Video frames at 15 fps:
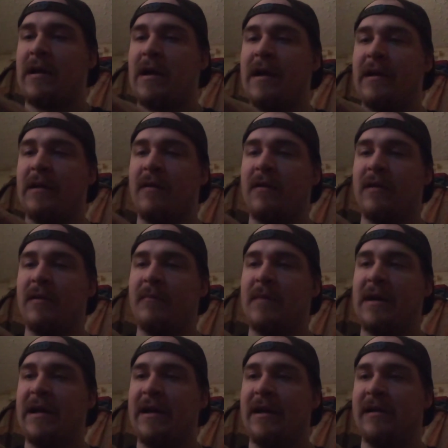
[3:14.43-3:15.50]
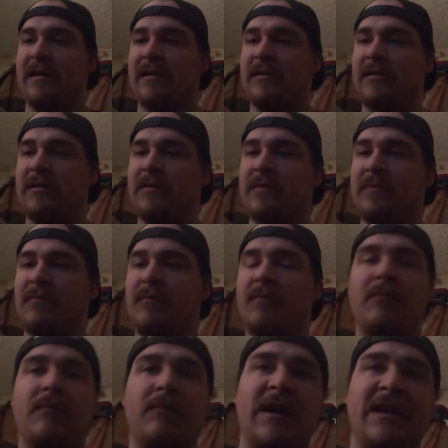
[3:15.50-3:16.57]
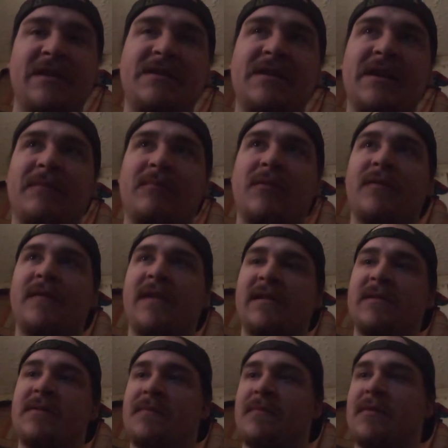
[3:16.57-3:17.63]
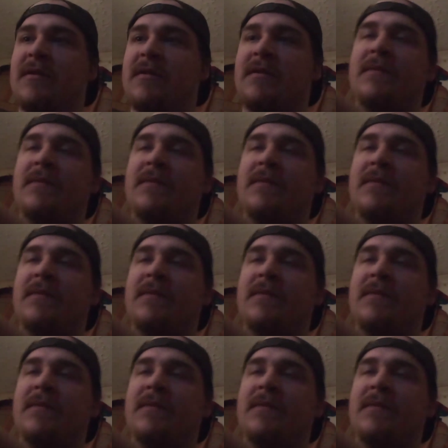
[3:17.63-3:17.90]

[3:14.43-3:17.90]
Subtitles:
I call them my chick movies, but